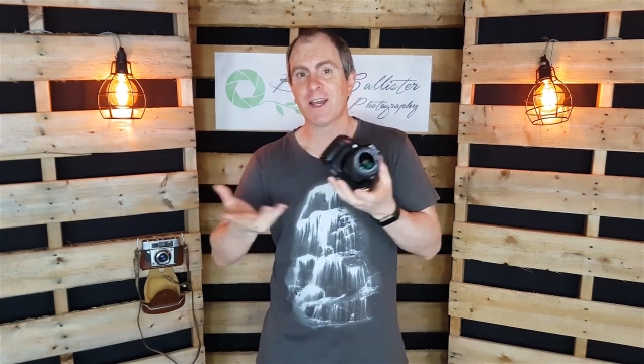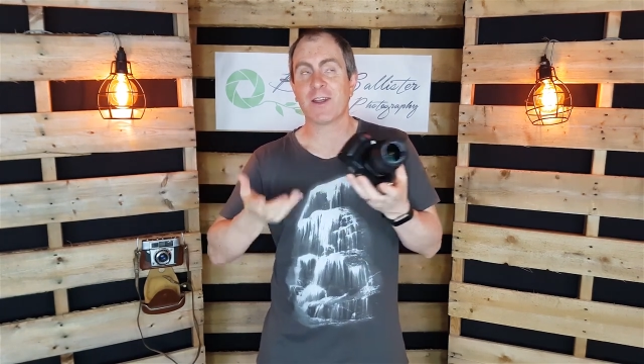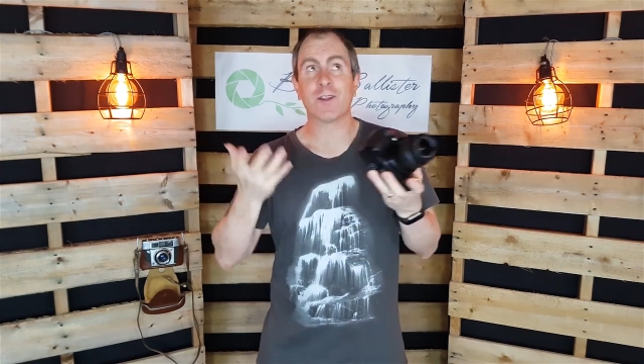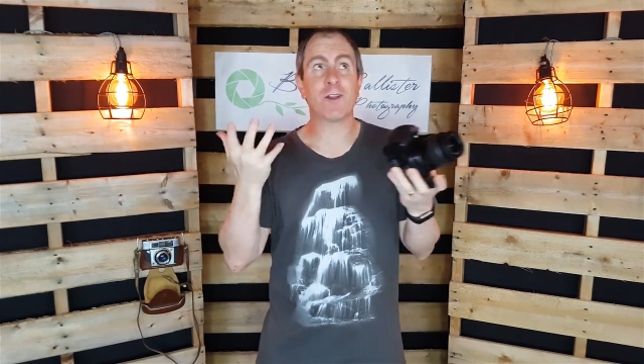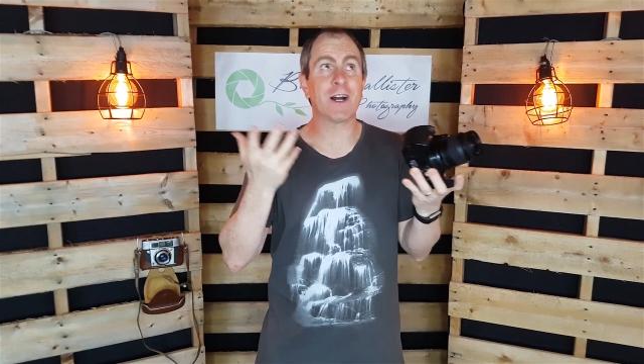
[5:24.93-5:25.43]

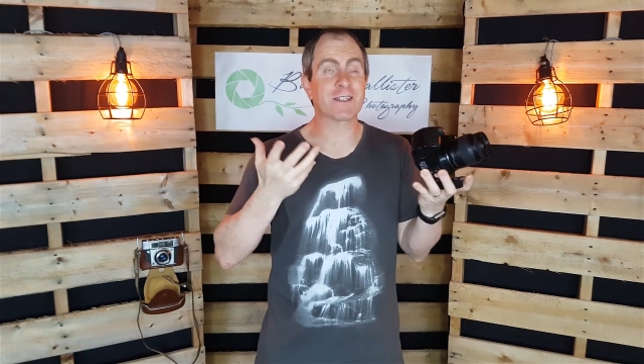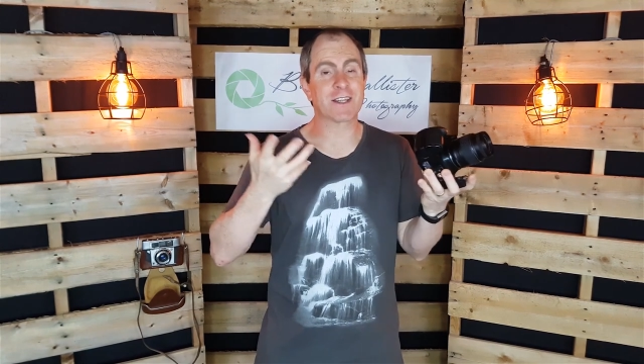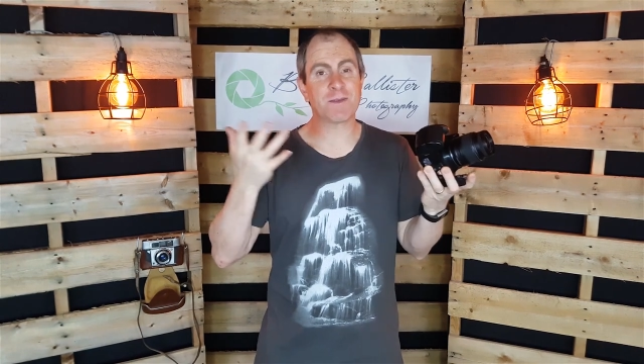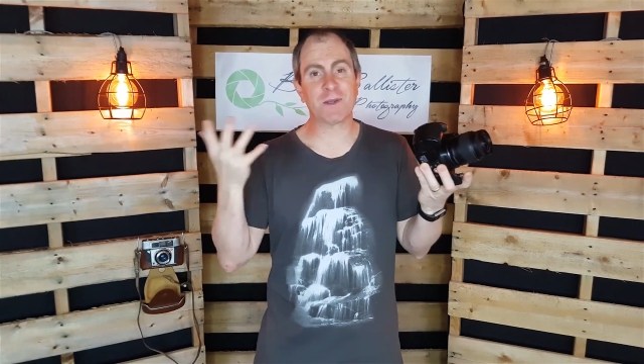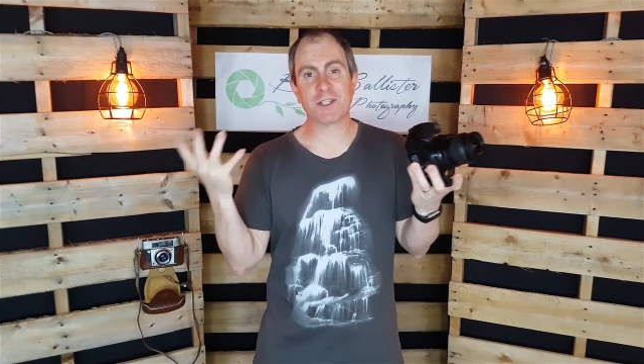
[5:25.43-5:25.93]
the light's
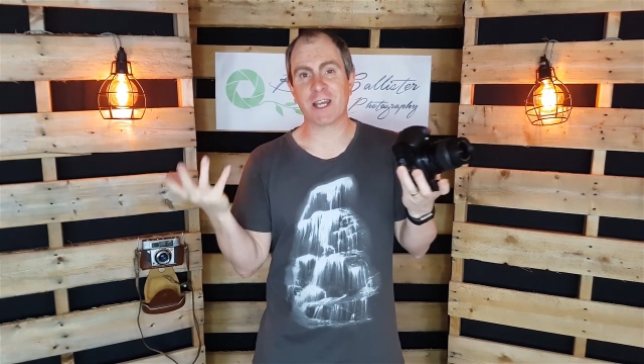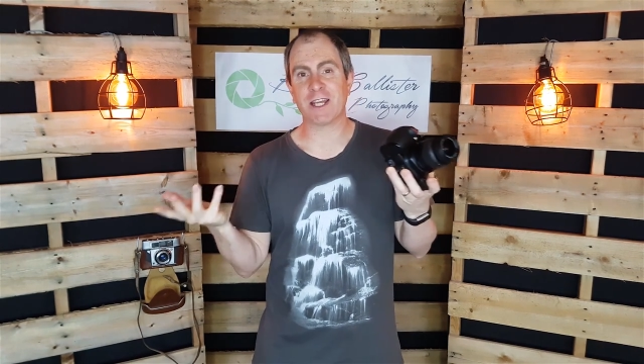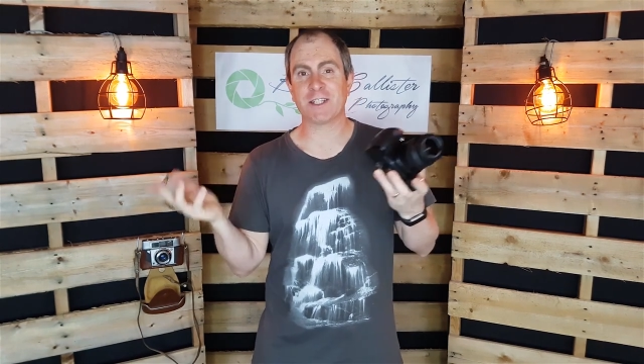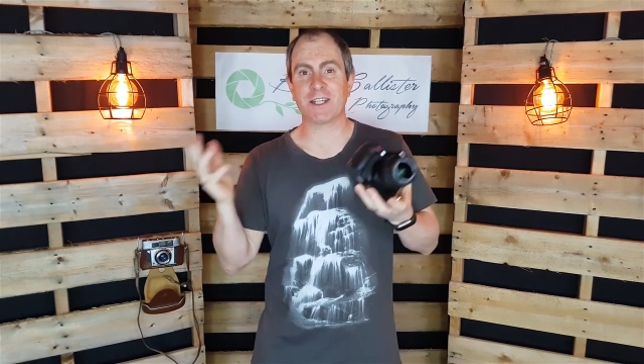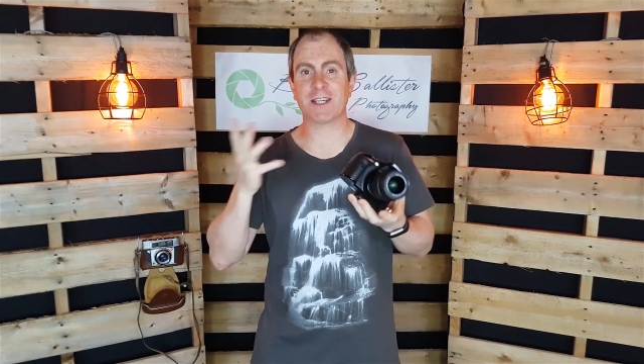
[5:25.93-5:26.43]
going to be
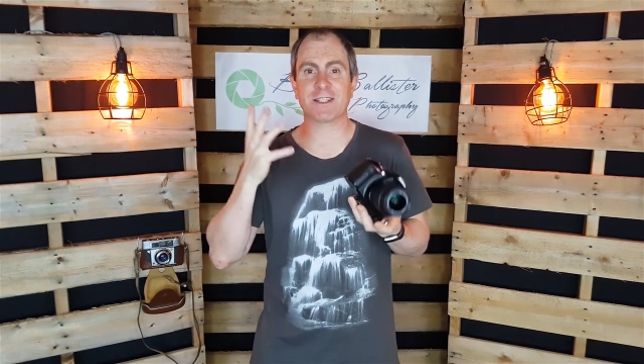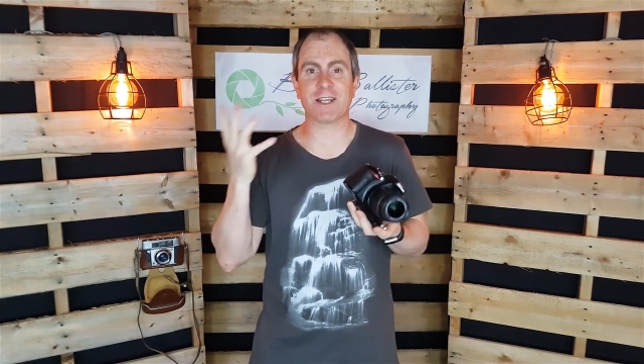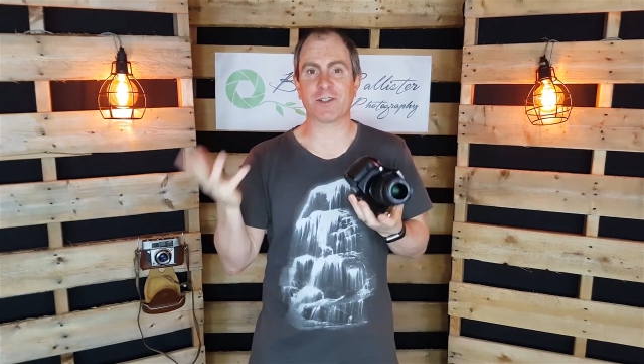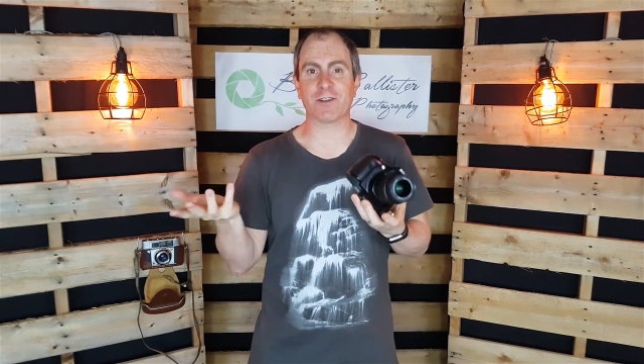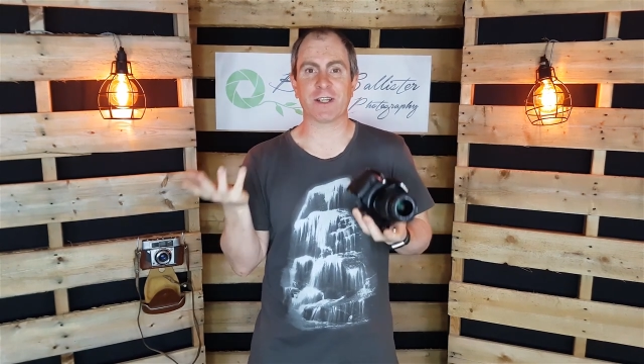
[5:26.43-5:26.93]
changing,
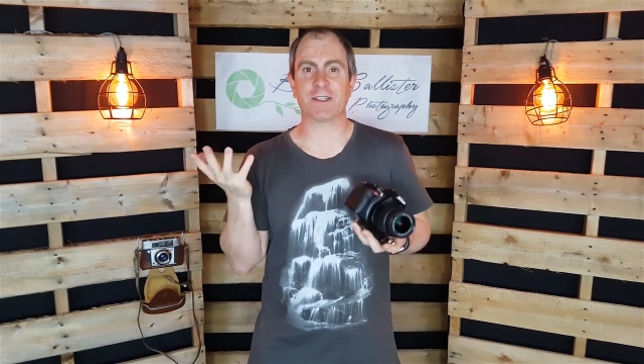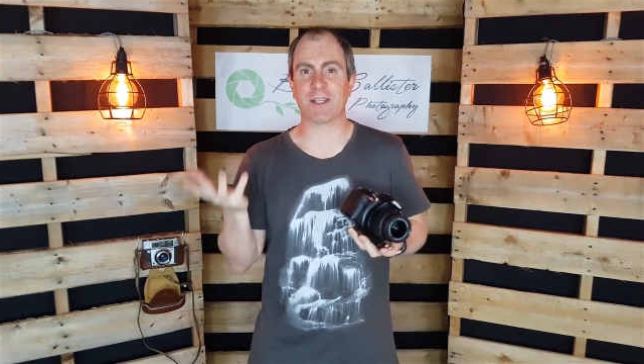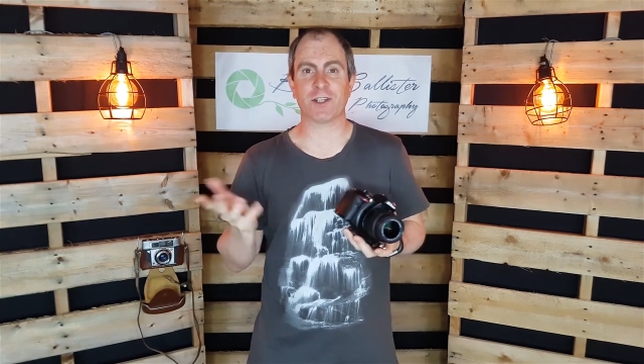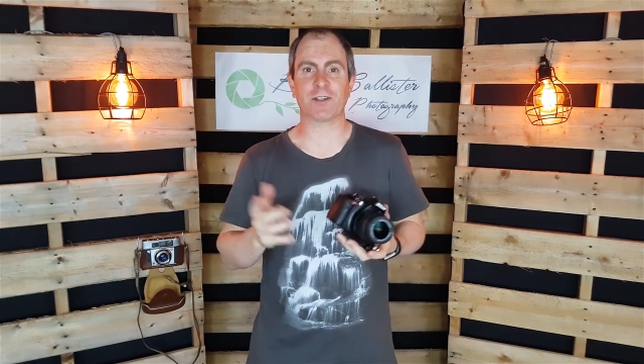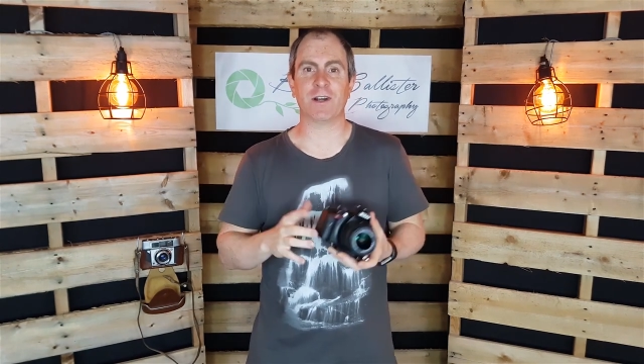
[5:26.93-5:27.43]
etc.,
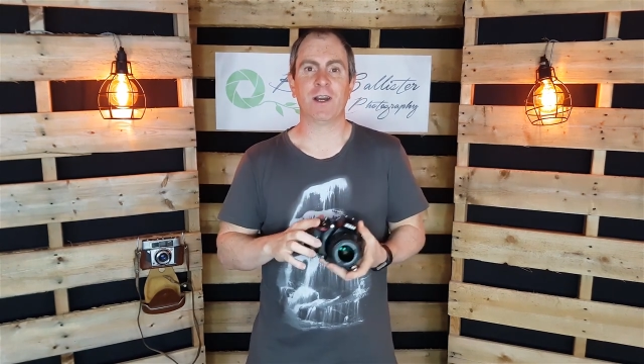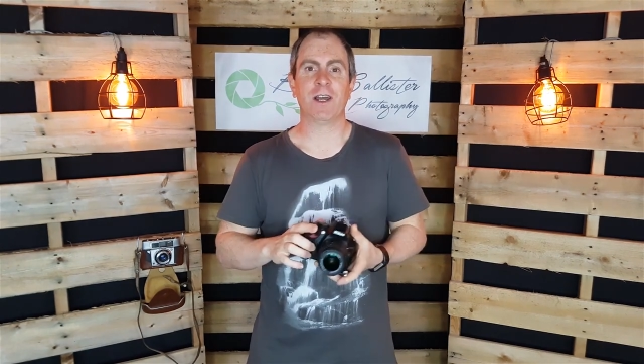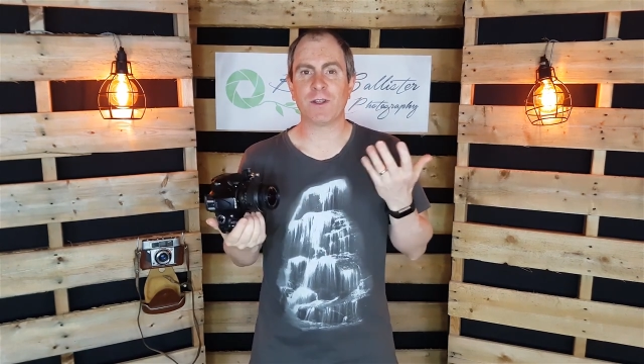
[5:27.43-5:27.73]
etc.